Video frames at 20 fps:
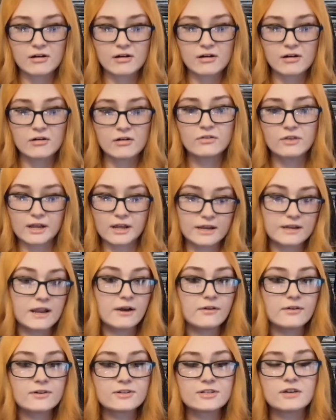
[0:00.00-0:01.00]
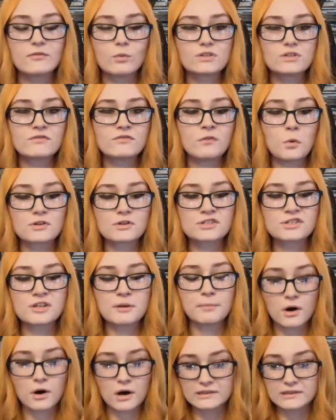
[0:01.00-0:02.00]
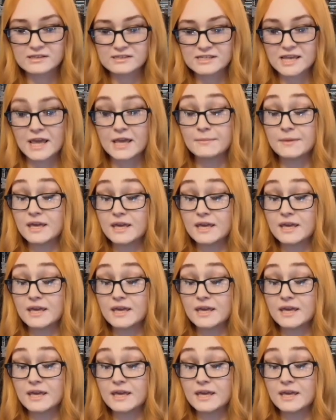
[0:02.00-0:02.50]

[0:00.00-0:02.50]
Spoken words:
That a narrative was forced upon this game,